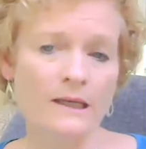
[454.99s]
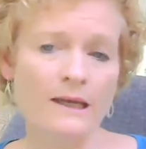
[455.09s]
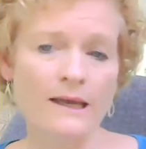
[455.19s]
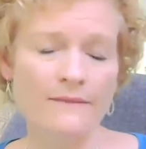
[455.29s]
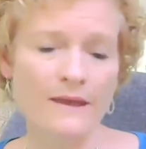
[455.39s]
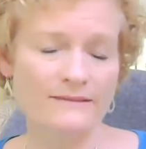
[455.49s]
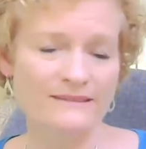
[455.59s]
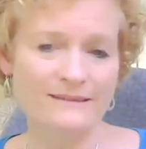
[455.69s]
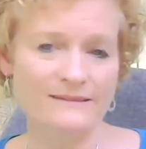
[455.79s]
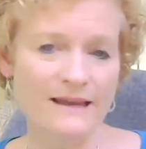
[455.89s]
And that's
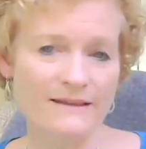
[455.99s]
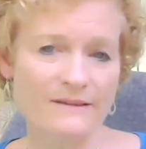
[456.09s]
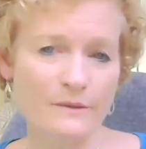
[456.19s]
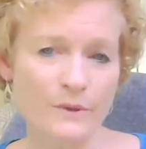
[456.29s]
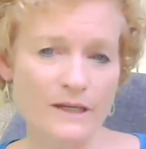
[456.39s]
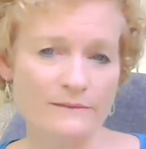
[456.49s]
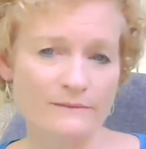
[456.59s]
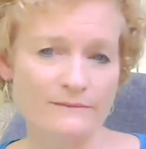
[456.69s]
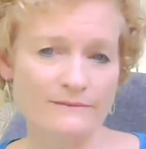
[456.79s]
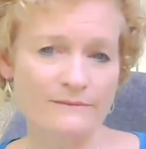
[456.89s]
exactly what
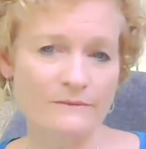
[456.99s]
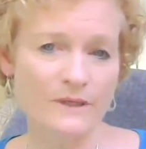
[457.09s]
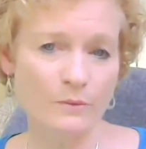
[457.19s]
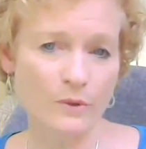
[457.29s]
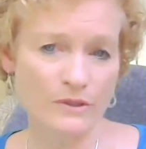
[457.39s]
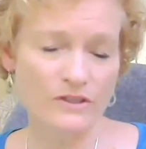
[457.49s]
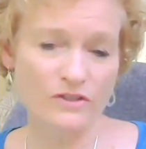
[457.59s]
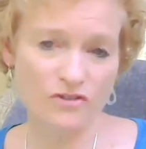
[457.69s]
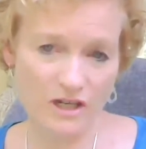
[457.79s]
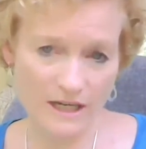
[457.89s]
we work to
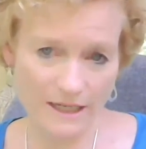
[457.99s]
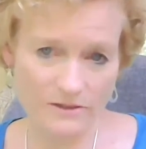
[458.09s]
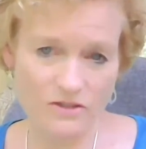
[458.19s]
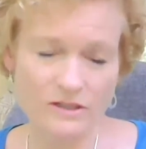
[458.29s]
change.